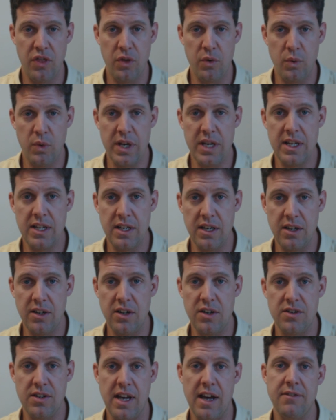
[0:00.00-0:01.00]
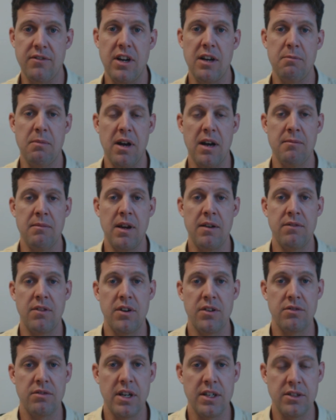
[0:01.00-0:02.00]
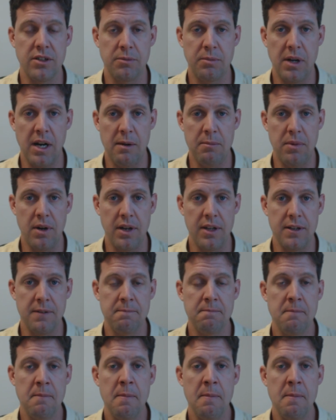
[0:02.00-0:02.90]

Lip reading: 3 years after I bought my first rental property.